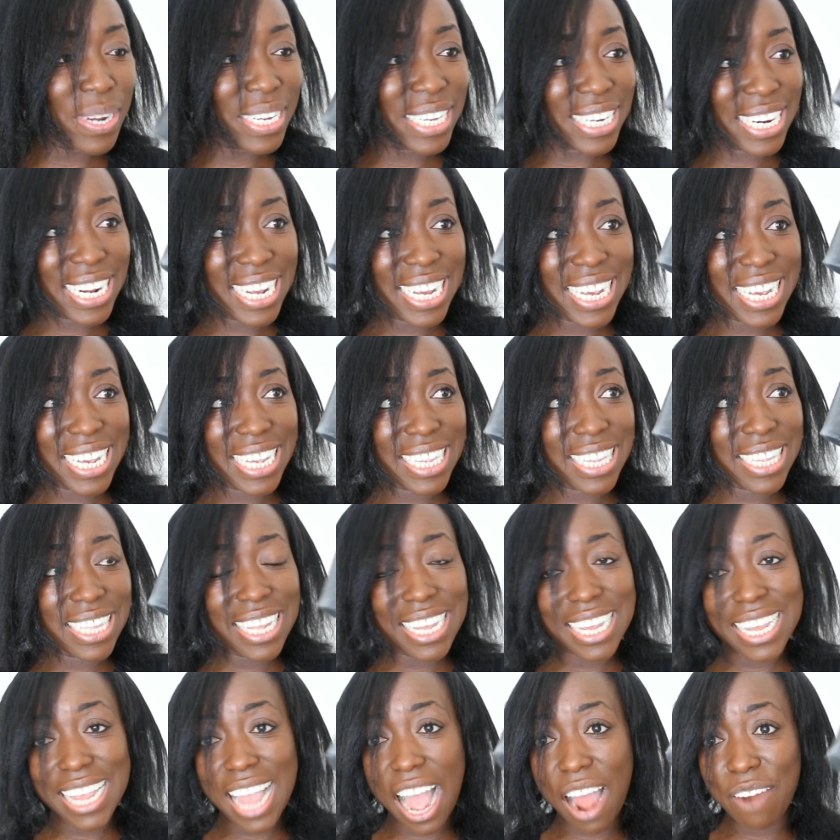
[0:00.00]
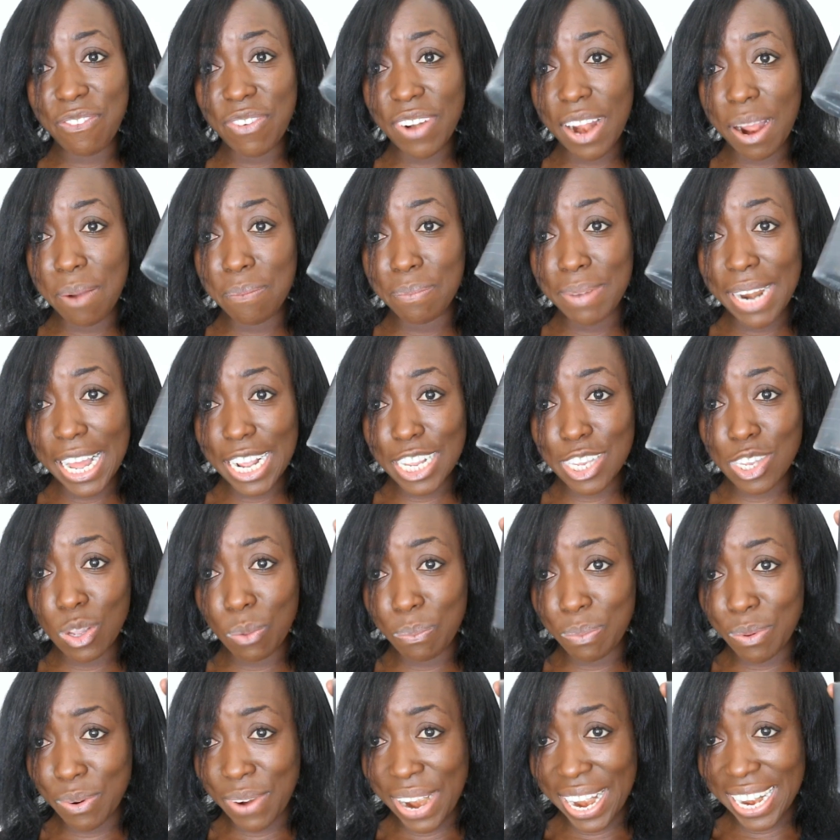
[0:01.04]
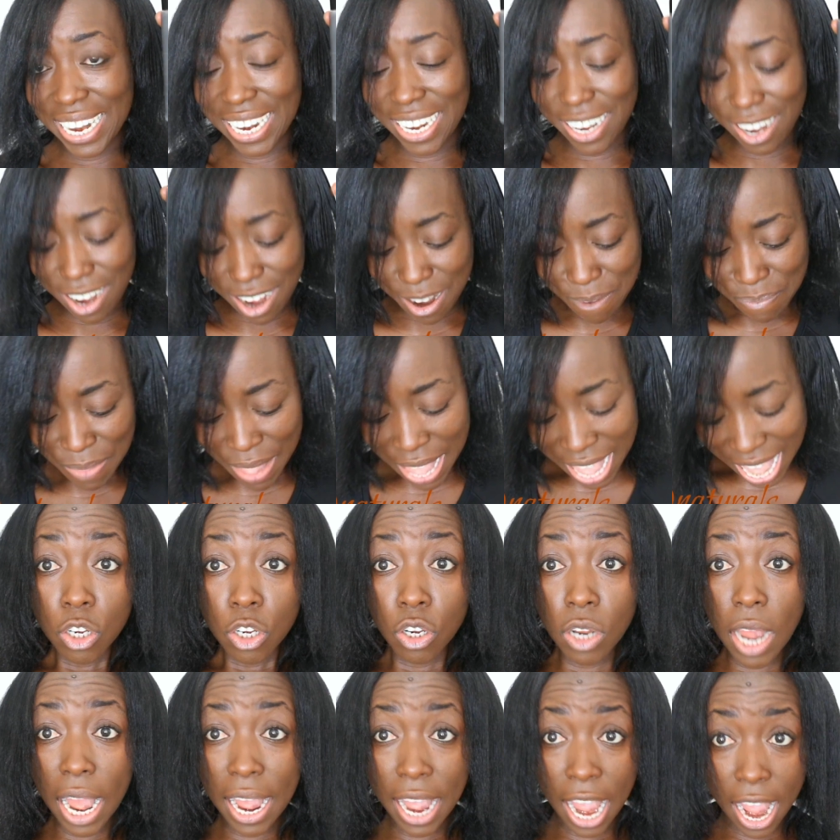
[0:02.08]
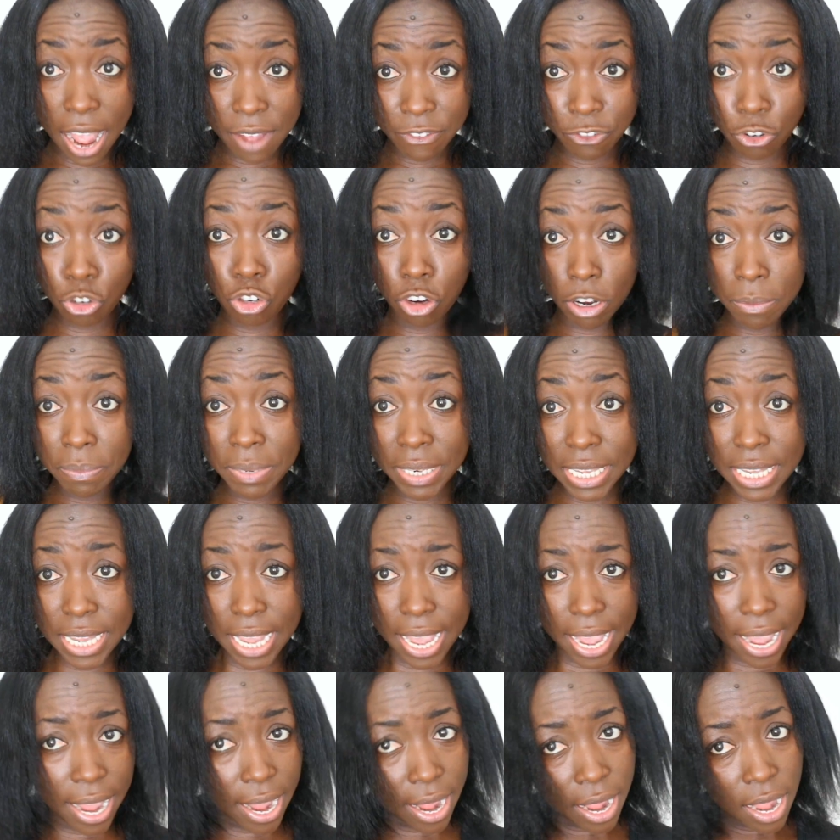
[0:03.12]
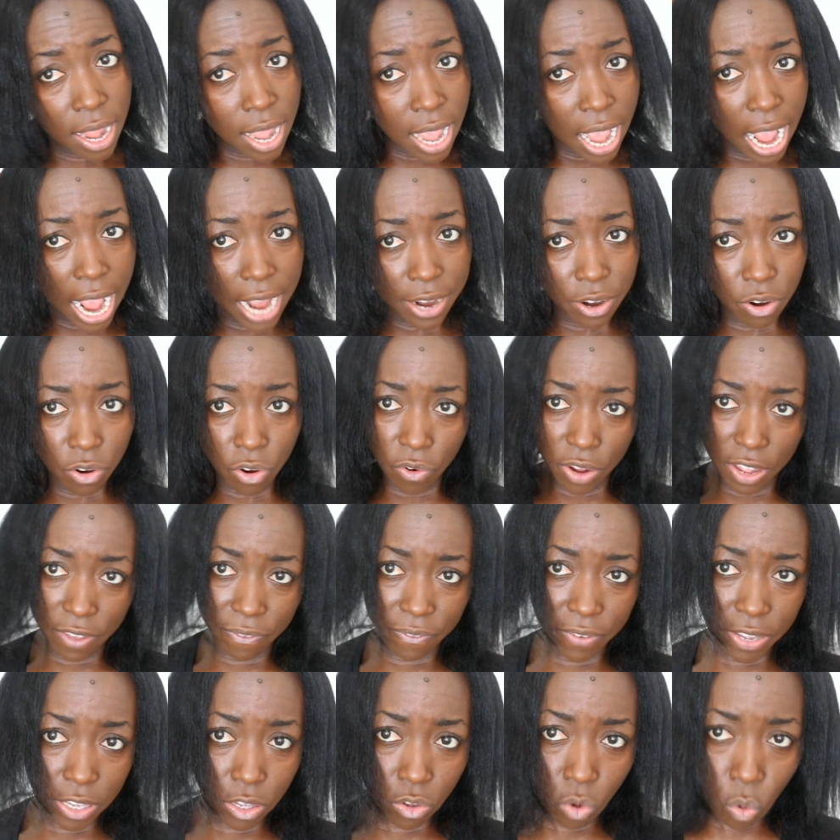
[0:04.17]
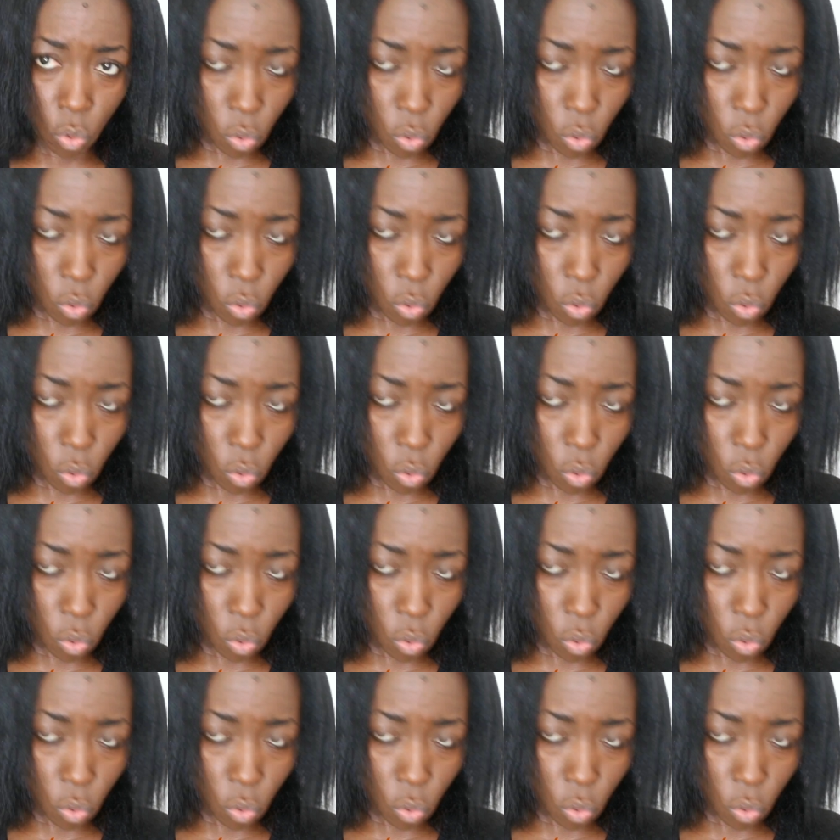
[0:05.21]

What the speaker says: which is the African black soap right here. So I have trimmed this hair. I don't know if it's